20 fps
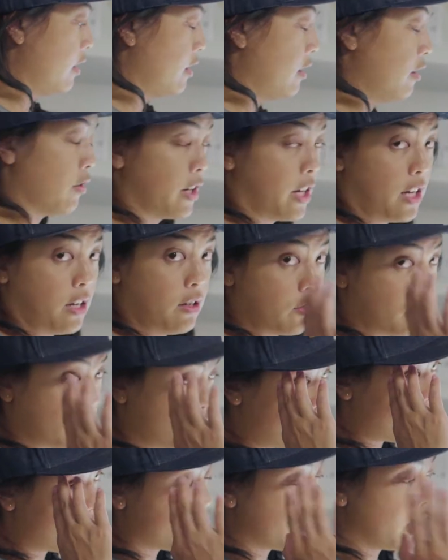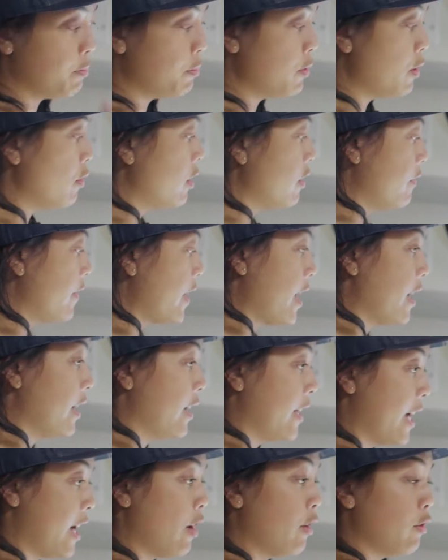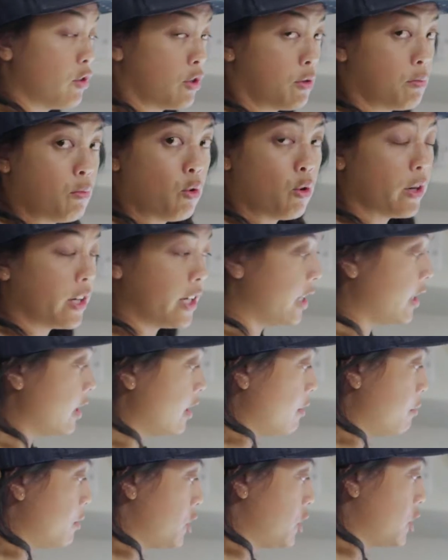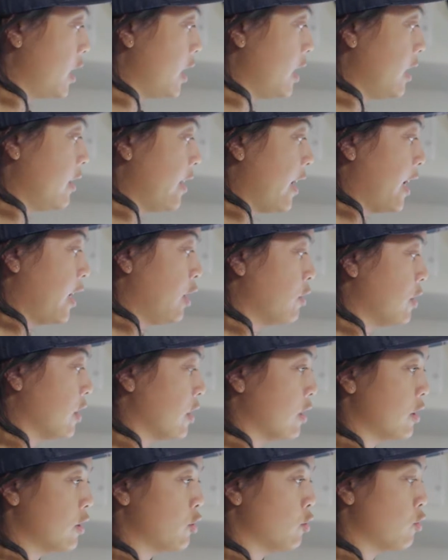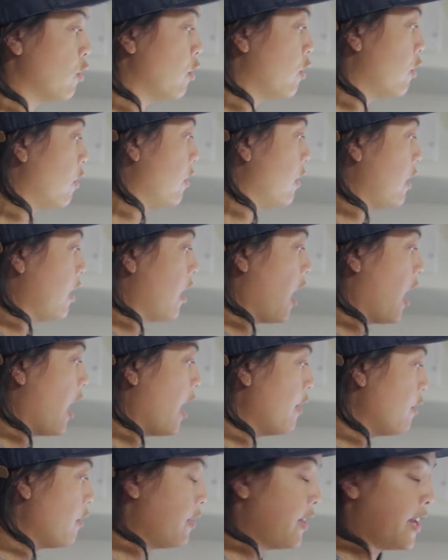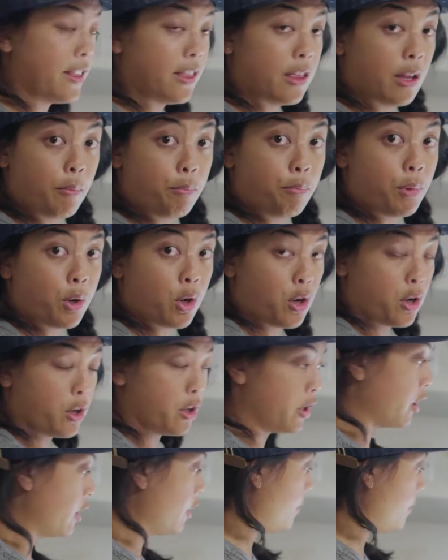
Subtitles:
Okay, so just keep note of that. Now there's more heat in the machine that you can control other than the burner